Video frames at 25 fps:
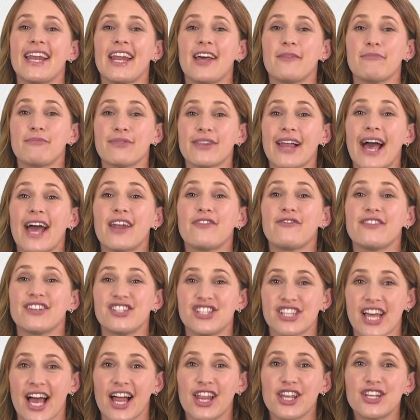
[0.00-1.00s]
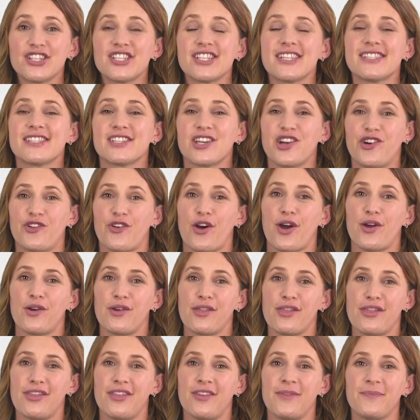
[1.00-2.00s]
and plan for challenges and
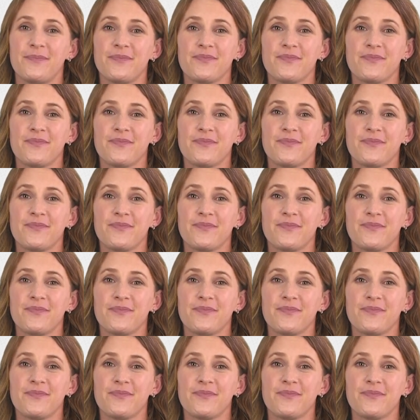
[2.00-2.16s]
growth.